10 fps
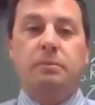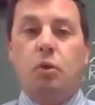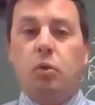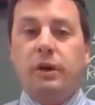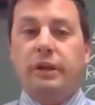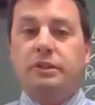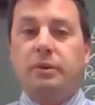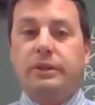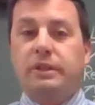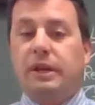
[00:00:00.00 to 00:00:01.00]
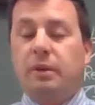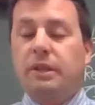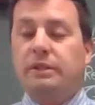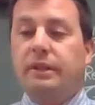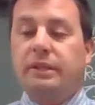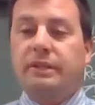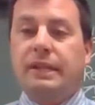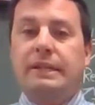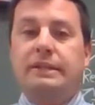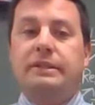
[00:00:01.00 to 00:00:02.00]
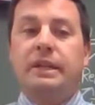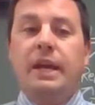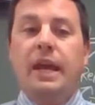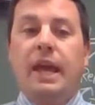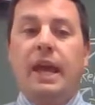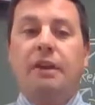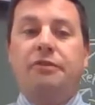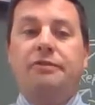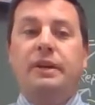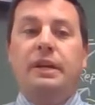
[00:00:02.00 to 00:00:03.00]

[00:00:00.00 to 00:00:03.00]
Court is going to come into this is if